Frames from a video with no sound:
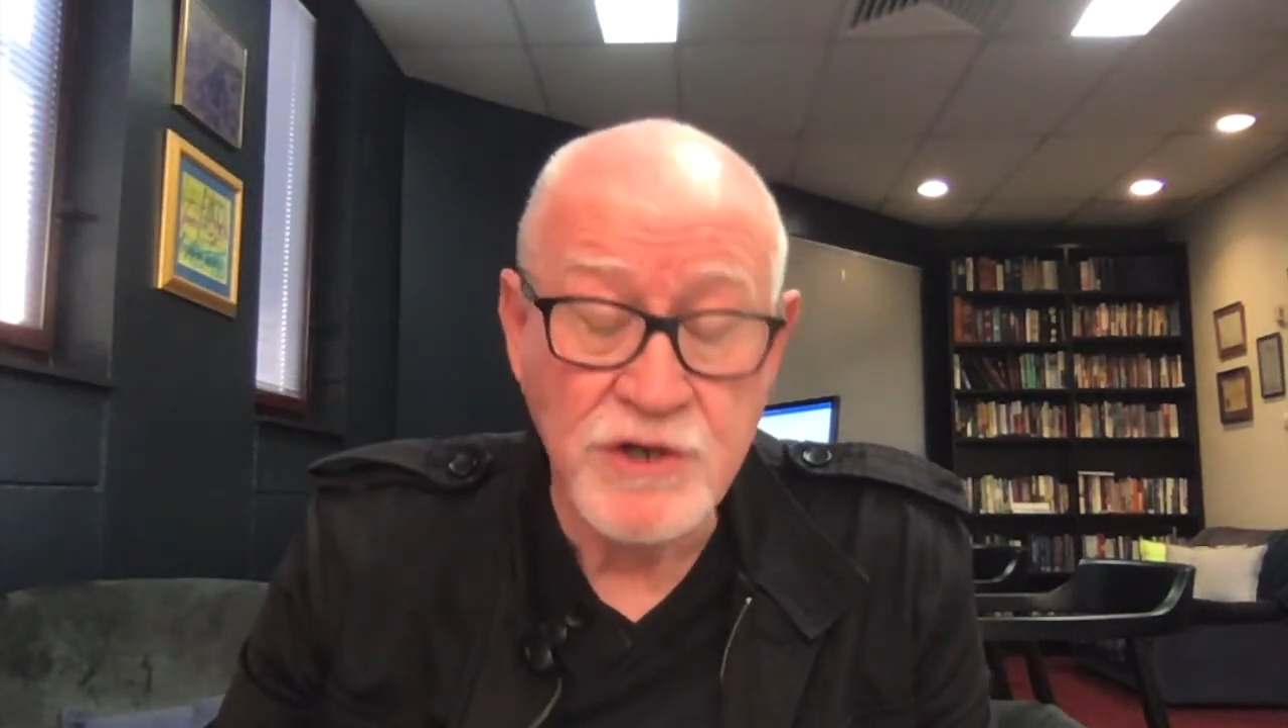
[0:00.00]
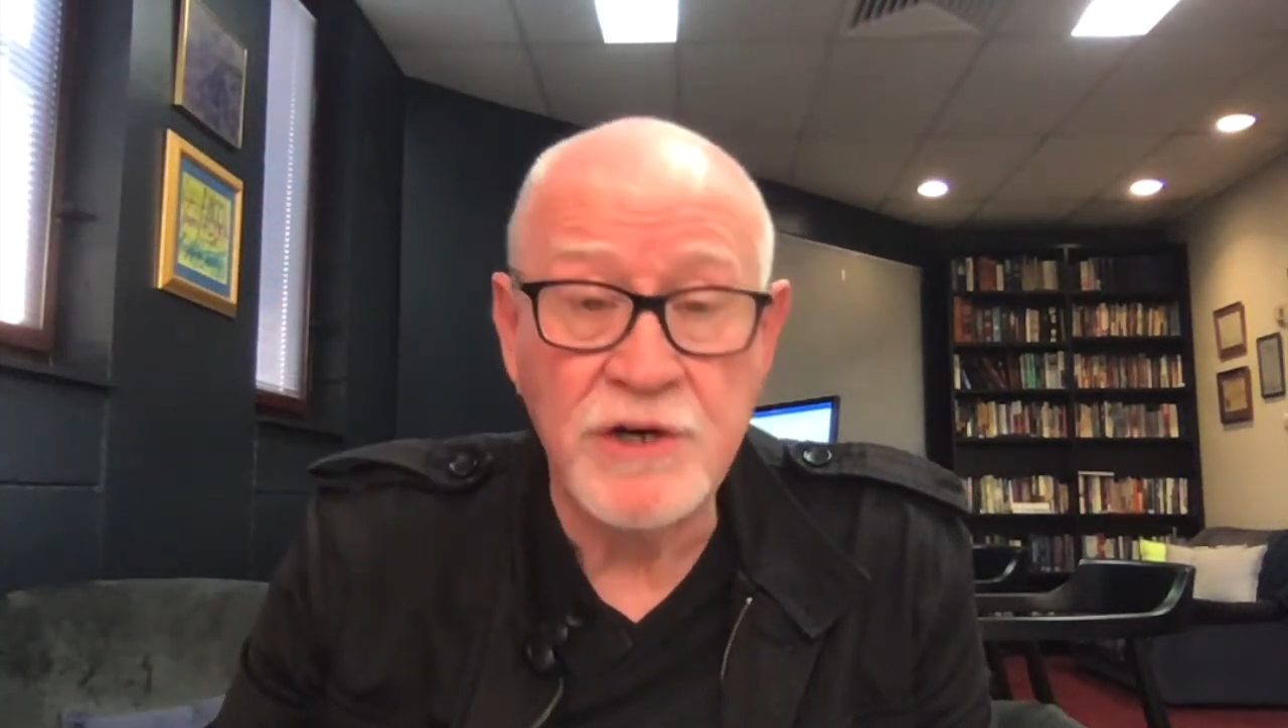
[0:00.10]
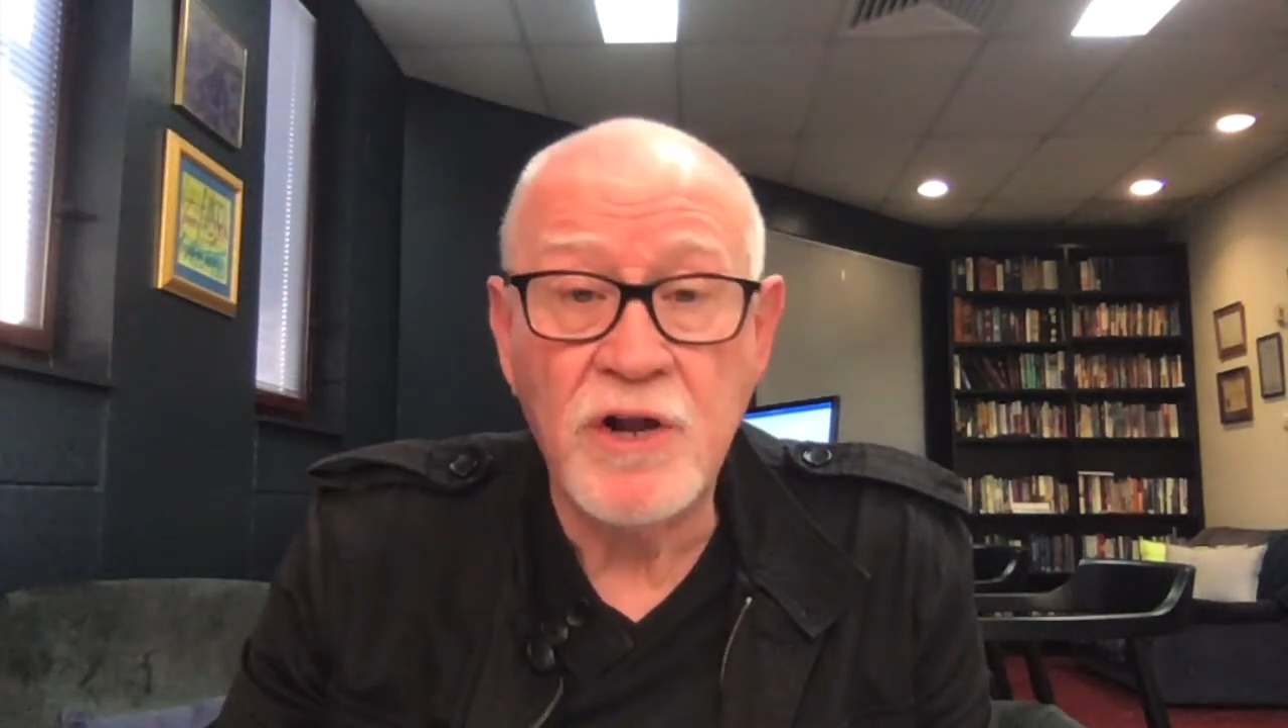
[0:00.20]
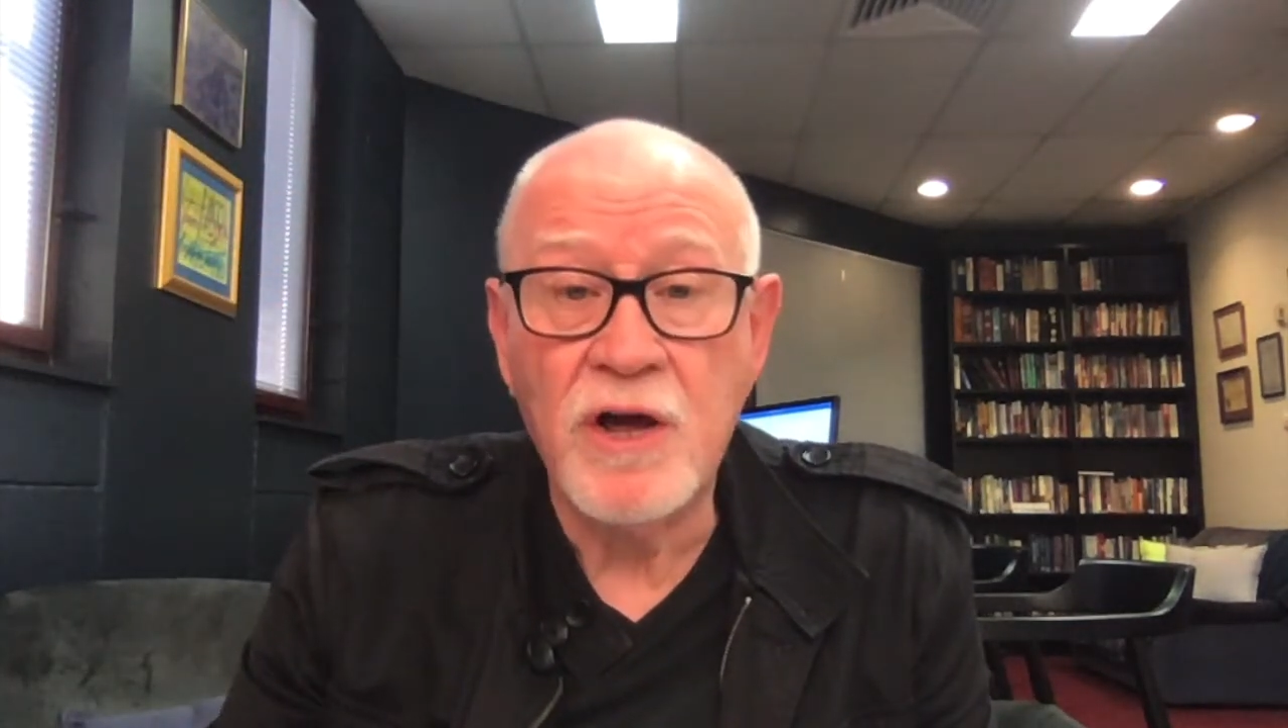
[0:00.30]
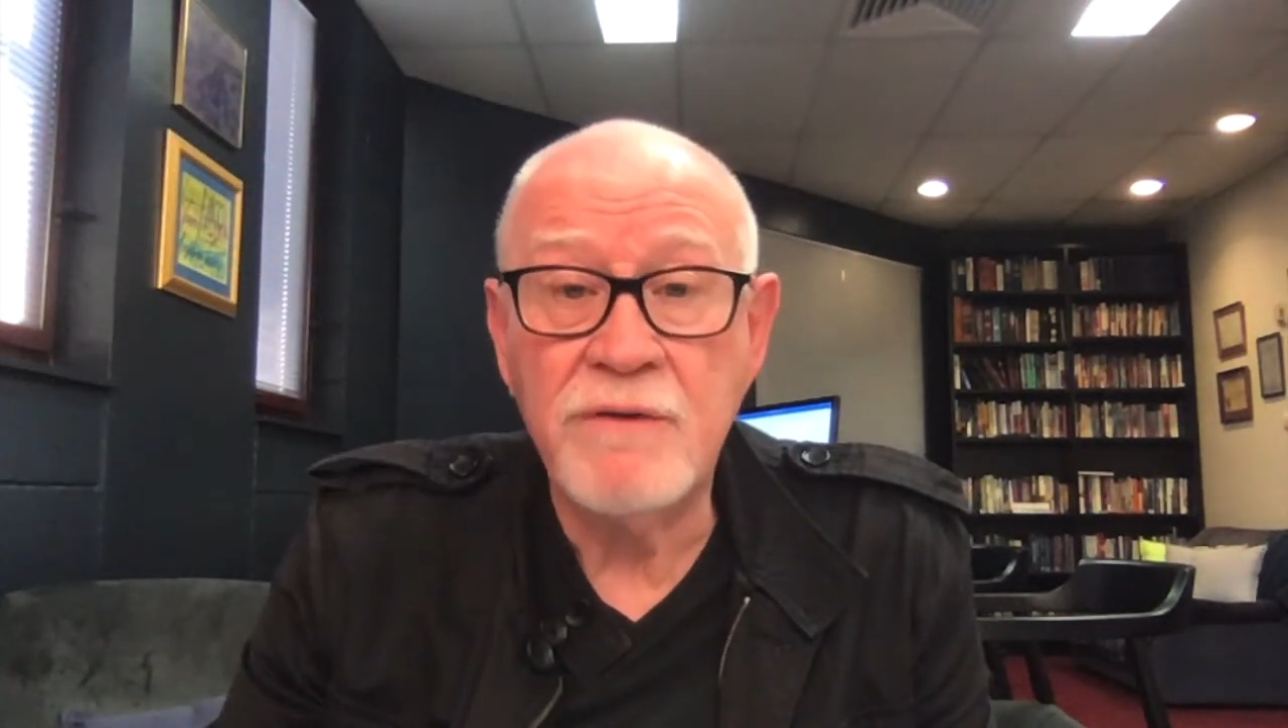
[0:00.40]

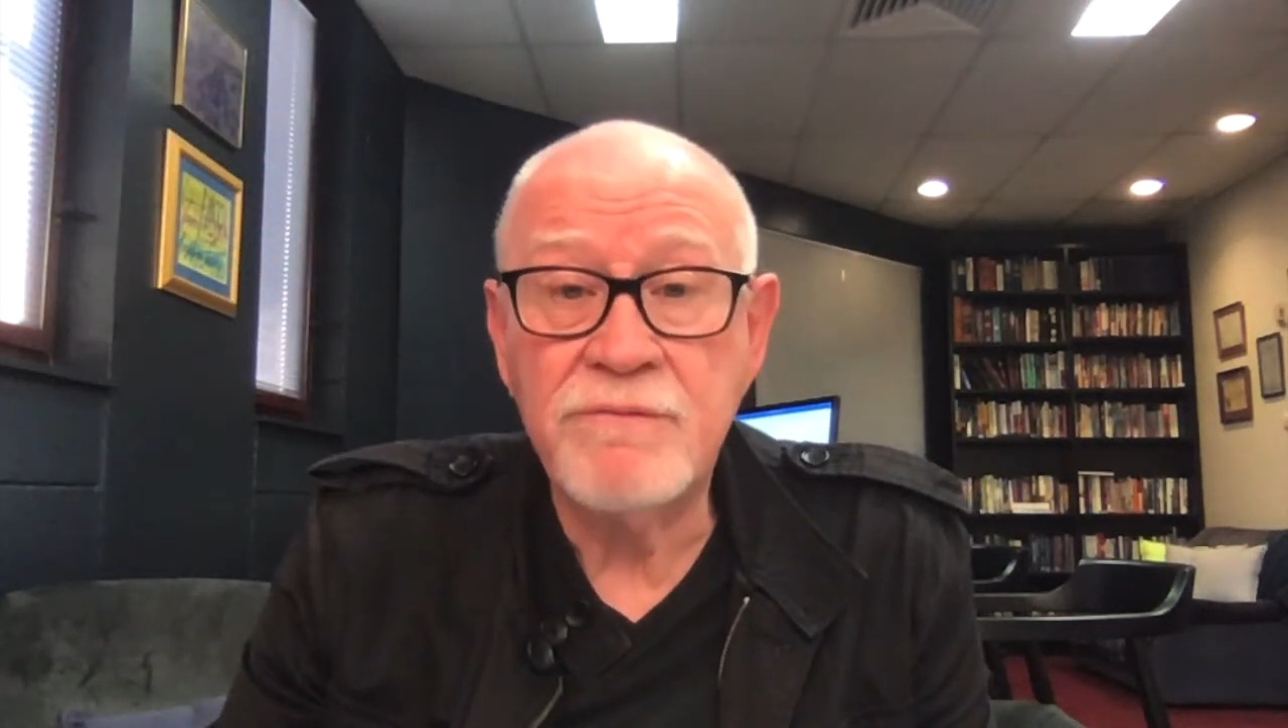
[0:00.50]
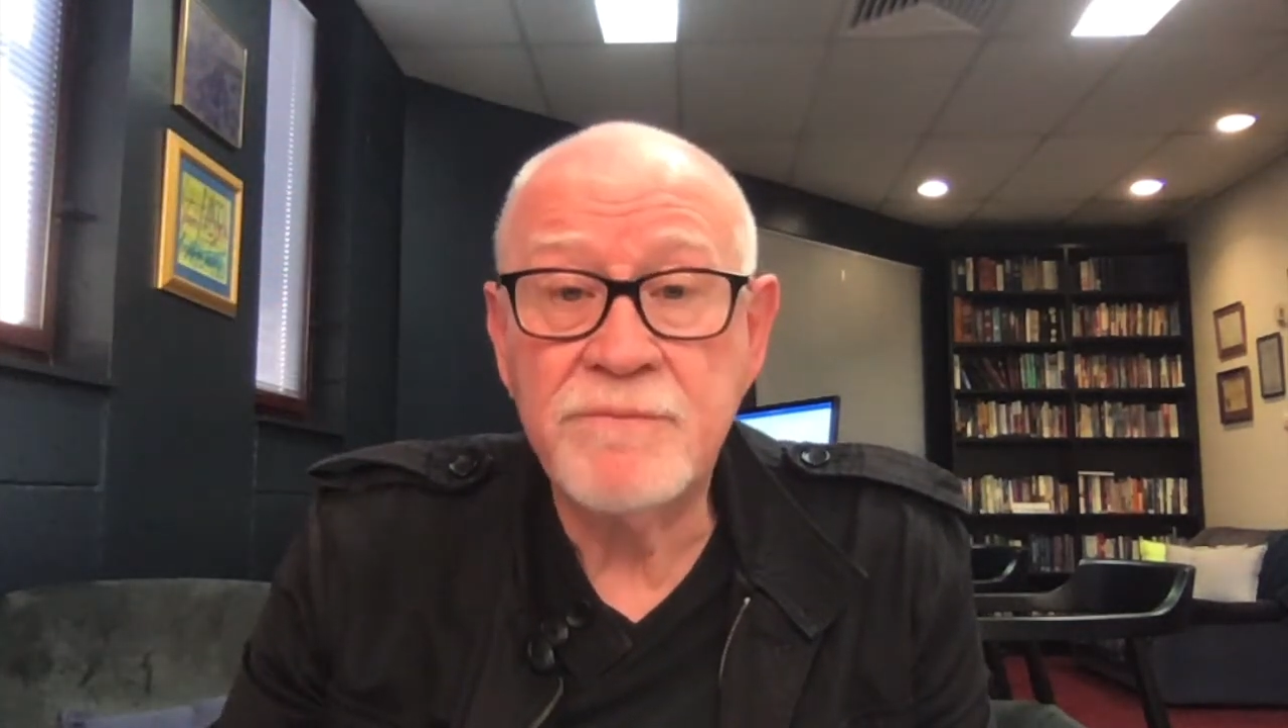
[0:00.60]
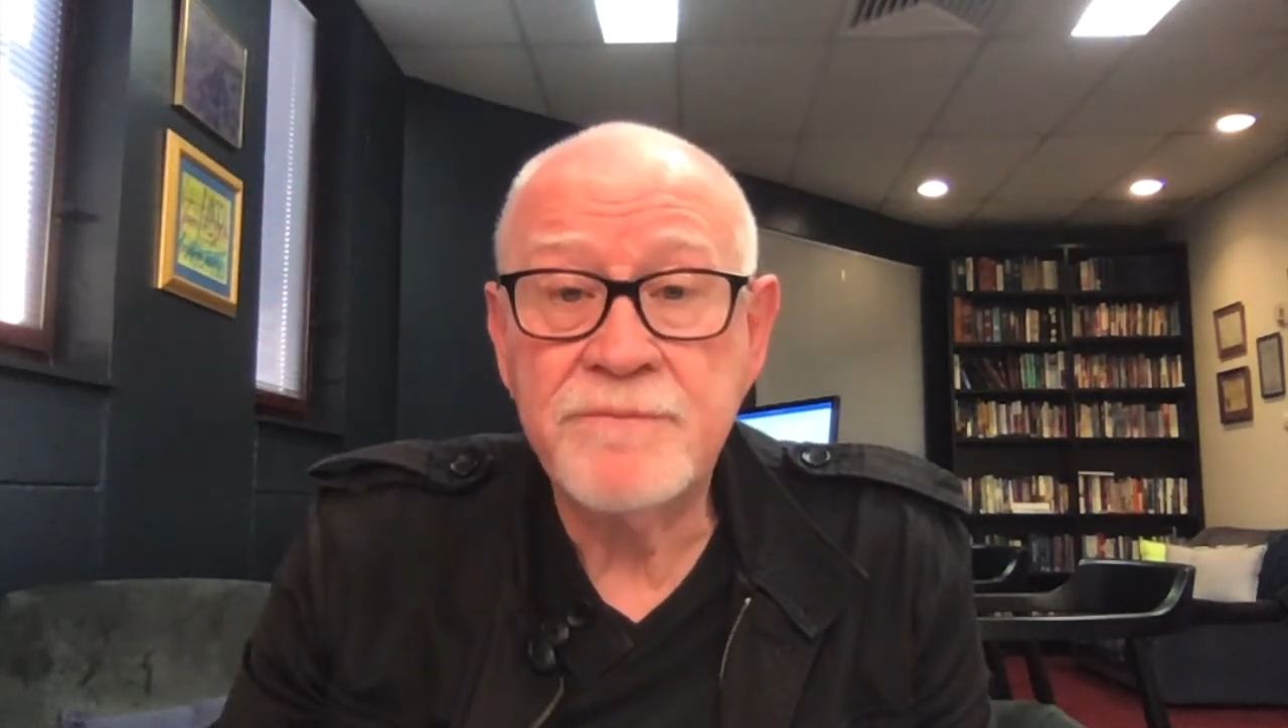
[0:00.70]
and life.